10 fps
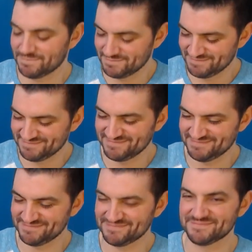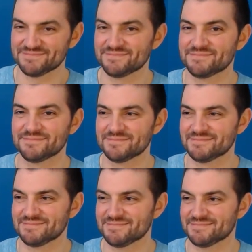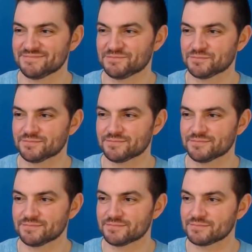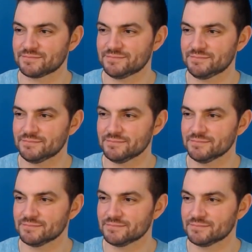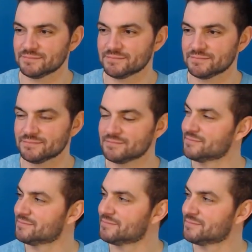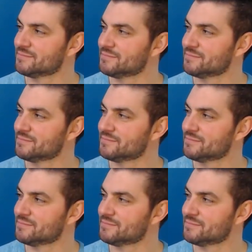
(not speaking)